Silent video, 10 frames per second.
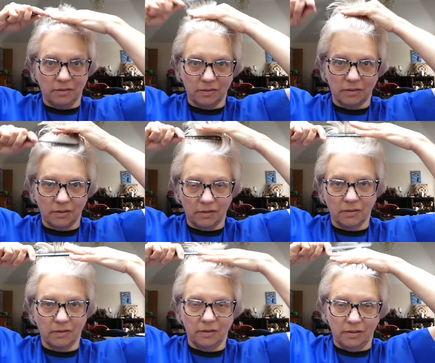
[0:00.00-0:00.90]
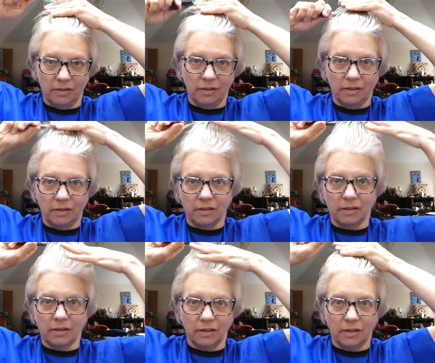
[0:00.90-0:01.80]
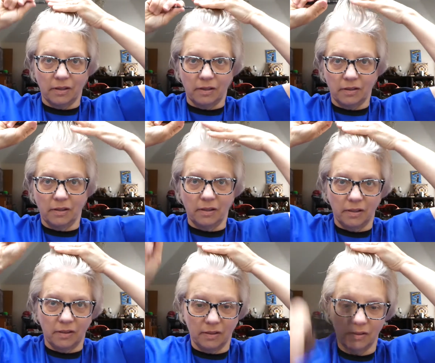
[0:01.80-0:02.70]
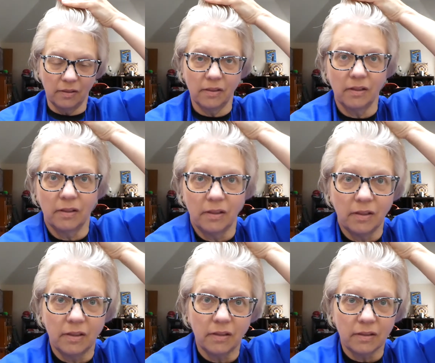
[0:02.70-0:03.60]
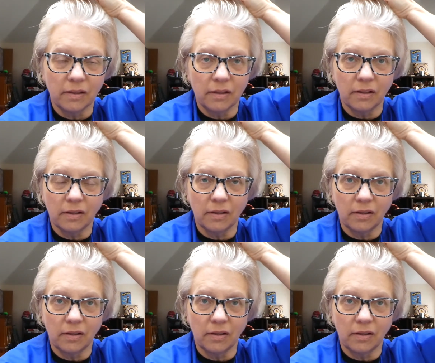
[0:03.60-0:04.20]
(silence)